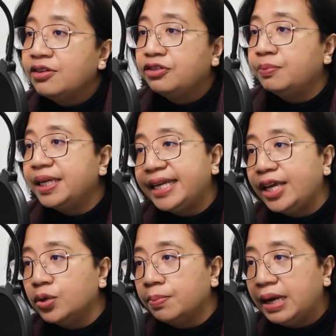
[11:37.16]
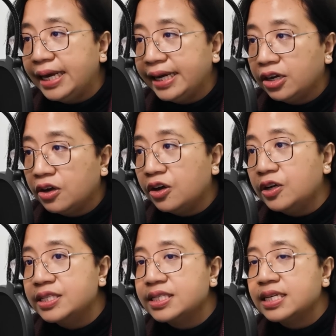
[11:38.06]
From the day you applied the
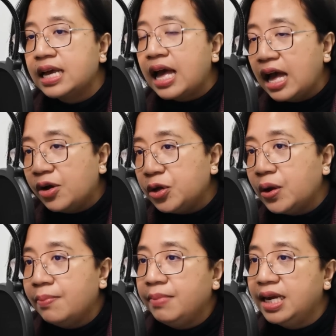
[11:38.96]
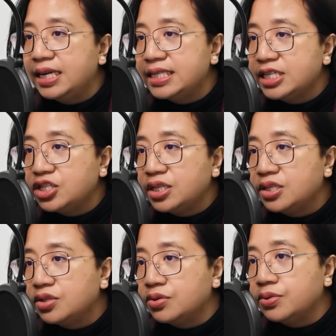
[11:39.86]
course, how you had made the
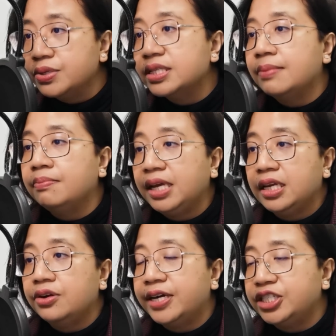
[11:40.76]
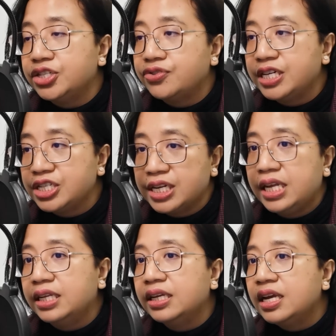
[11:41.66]
decisions to submit the
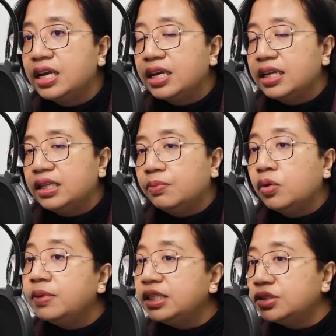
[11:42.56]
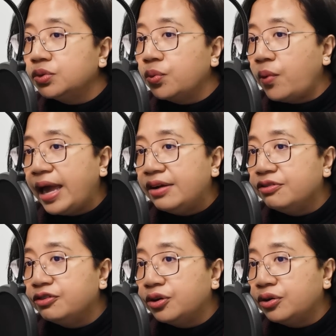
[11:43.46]
registration, the moment you
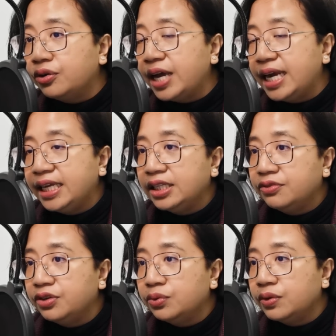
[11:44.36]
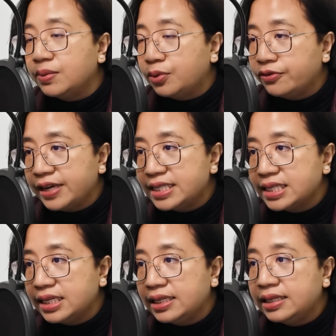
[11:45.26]
went for an interview with the
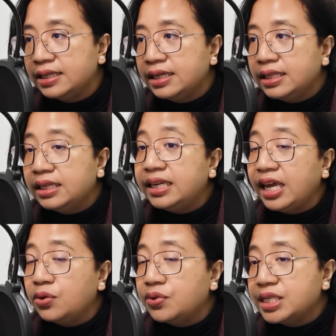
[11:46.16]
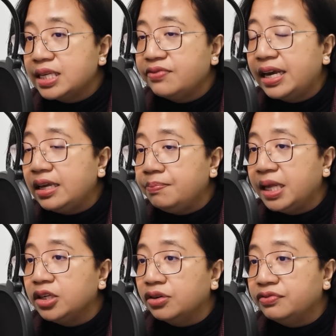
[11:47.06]
professor, the day you received an email